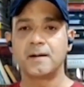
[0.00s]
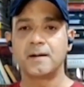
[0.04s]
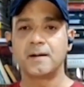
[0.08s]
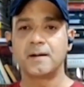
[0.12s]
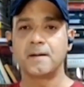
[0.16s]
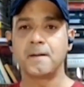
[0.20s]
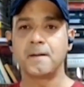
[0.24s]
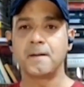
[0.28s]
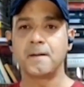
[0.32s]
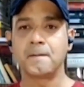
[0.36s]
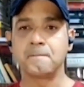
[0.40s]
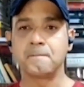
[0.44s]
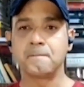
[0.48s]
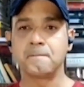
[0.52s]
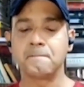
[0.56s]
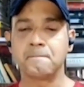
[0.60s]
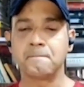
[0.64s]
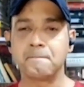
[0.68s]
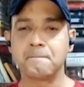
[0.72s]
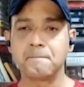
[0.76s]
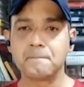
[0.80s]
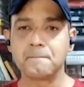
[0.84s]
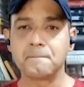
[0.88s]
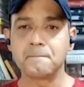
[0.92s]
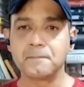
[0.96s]

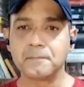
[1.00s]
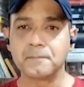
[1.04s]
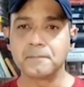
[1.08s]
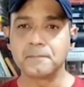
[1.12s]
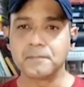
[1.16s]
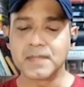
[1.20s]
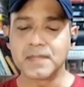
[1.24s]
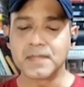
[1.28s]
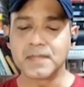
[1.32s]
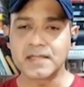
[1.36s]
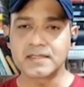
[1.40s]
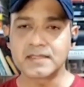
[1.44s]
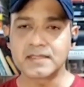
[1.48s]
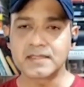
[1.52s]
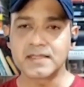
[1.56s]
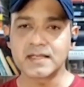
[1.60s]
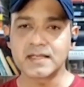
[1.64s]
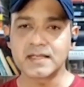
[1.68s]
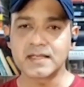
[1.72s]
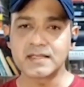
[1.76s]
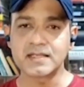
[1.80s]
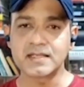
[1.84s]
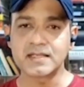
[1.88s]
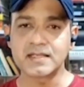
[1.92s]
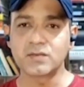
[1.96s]

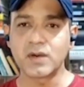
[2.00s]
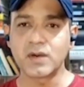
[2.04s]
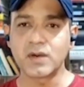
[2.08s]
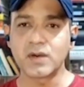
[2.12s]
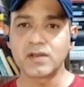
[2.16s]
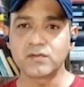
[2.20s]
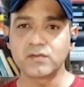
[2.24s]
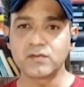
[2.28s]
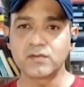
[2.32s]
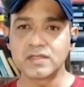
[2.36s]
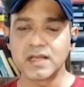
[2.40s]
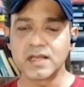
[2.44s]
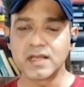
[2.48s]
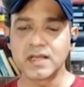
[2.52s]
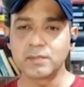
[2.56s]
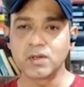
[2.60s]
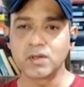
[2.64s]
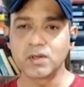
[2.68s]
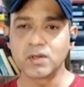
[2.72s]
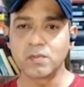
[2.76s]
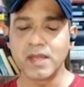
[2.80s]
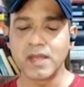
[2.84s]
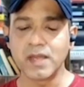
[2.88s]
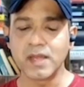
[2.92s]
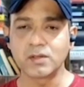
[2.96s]
That's a wonderful
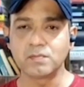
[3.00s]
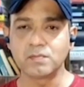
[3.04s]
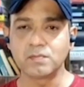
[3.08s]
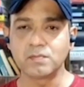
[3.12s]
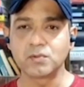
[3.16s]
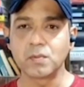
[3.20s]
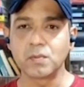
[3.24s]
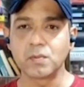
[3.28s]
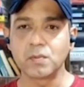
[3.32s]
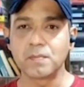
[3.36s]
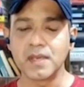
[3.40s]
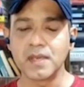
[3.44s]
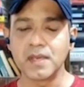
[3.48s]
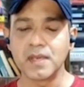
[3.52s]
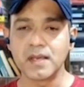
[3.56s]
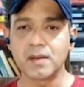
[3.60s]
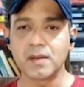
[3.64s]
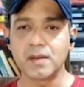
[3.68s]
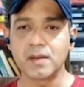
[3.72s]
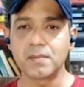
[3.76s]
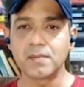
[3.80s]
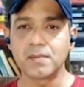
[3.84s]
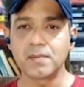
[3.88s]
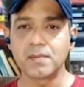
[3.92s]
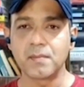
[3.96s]
statement to make, to
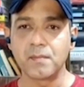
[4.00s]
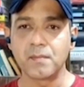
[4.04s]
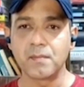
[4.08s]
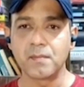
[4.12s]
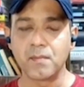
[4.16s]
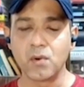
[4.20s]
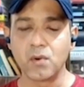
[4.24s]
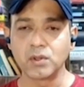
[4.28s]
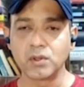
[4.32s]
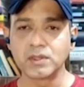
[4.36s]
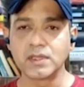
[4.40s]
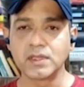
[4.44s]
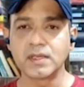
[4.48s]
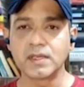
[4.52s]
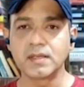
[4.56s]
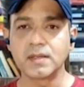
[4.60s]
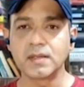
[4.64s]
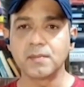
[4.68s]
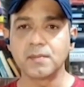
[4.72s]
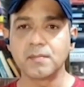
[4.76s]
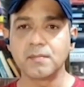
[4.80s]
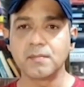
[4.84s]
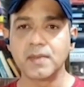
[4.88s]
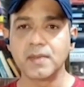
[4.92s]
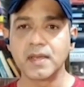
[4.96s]
be more
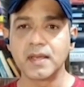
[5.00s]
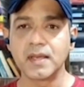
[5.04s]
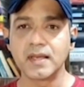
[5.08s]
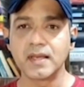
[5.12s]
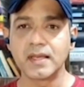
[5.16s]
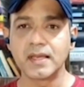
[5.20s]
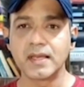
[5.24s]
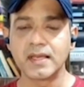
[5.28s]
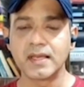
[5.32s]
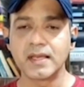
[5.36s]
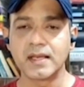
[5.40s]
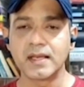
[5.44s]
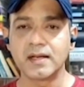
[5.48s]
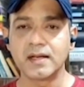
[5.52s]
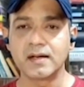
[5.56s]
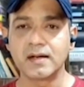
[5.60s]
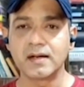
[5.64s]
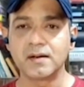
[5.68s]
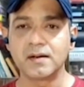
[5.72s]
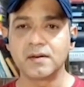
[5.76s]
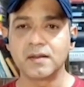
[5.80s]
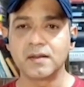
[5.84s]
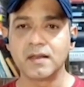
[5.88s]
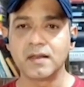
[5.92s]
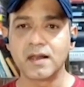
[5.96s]
than merely
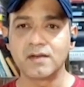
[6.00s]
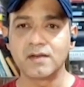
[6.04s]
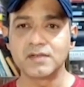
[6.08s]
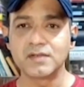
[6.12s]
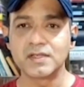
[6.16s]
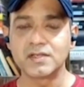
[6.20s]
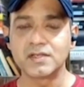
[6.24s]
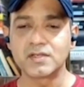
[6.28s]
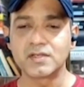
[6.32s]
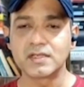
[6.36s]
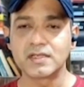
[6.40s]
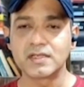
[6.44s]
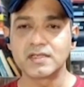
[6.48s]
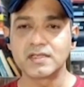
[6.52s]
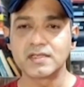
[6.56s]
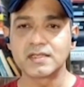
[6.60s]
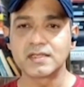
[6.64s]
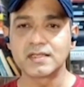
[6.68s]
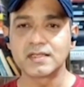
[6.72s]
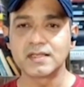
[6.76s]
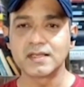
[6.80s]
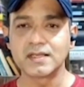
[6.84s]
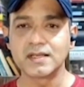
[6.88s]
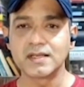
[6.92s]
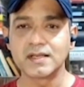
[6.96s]
a love interest
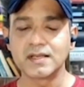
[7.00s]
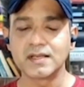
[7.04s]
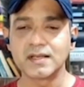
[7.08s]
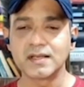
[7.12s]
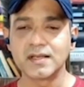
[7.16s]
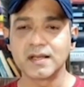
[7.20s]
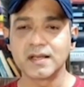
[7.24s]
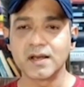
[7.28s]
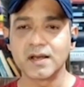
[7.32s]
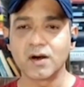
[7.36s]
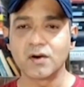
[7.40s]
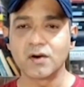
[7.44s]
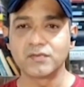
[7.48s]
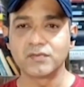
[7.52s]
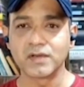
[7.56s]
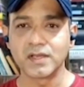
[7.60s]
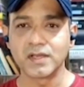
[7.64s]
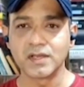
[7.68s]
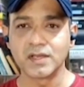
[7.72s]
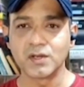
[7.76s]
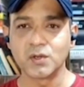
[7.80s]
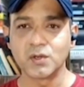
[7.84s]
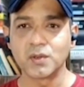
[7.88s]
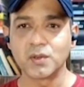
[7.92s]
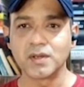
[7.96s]
of
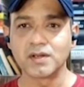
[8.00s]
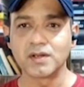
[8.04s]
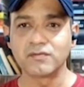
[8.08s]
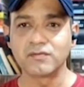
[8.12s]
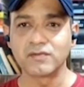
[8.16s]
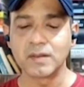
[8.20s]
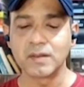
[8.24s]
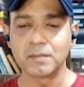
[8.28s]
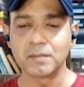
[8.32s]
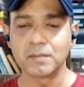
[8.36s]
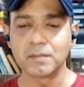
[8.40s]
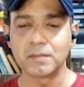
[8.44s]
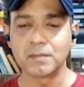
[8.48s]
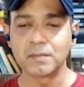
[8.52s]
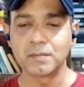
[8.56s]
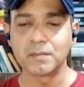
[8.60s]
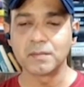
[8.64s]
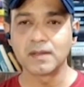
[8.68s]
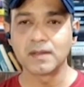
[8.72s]
a hero in a film.